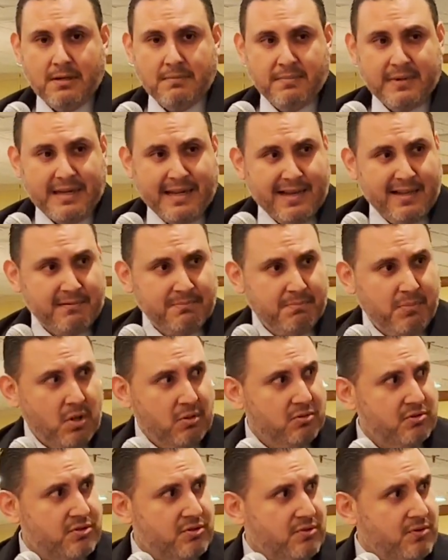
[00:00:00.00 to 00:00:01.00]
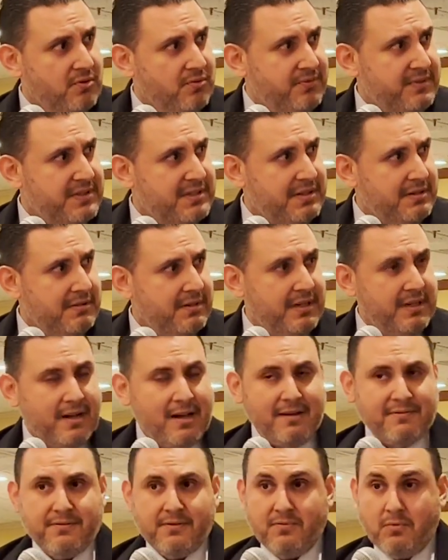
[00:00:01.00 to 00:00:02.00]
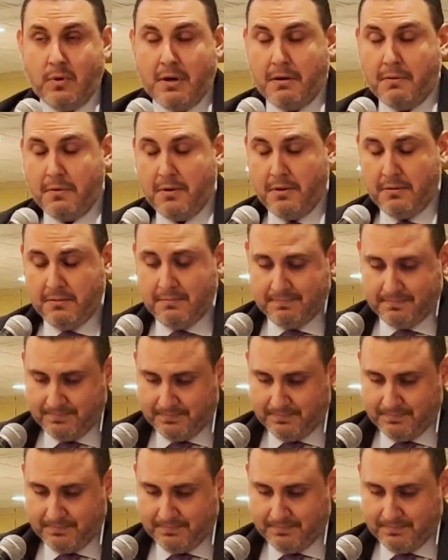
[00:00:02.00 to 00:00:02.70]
McAllen Bolton Screw Facility off of Ware Road.